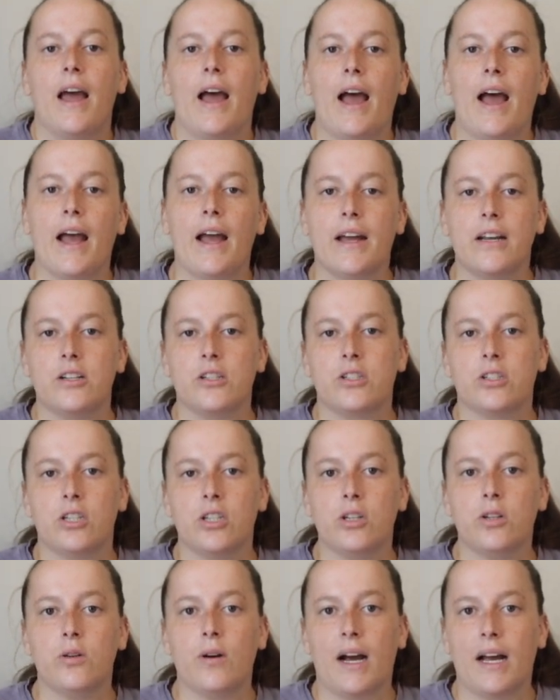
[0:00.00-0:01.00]
And
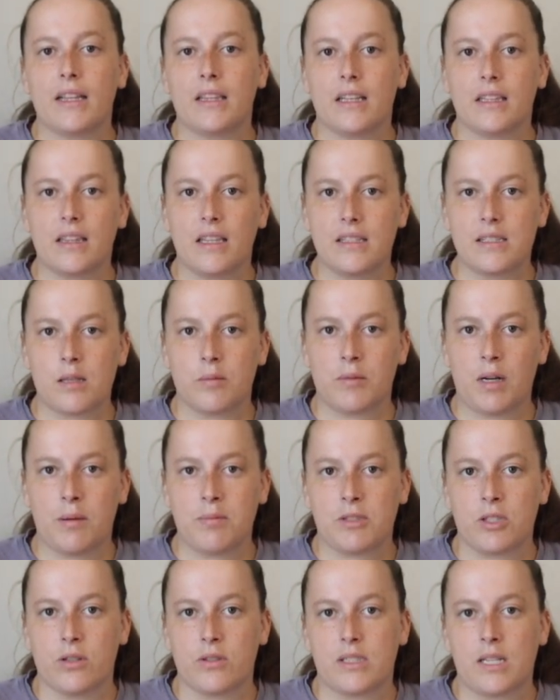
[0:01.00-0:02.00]
two, I think that
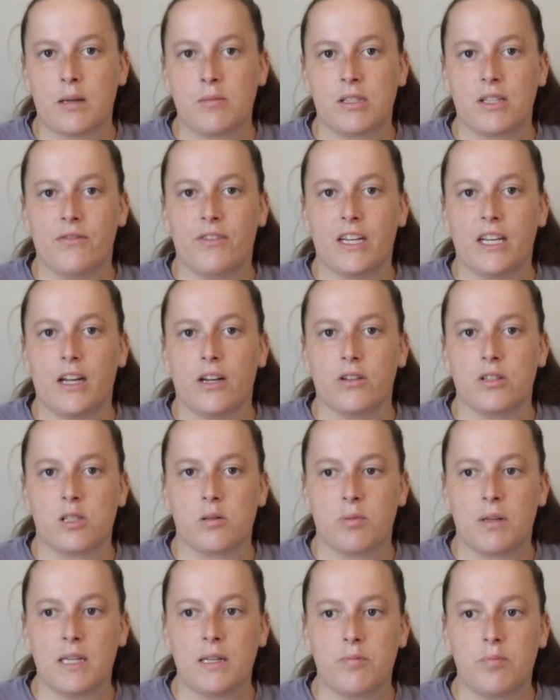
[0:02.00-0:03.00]
sometimes those types of videos,
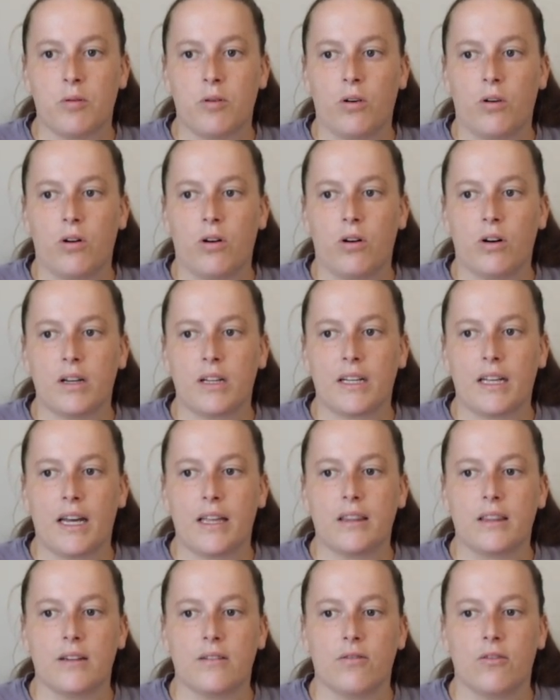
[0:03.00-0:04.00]
people
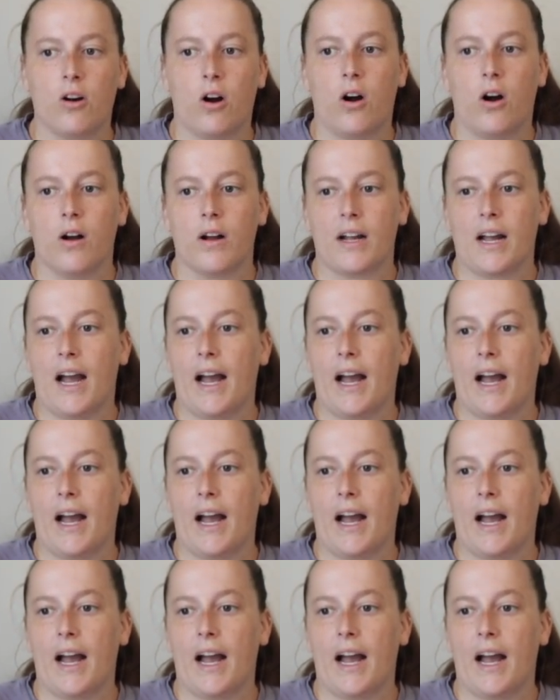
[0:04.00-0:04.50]
get the wrong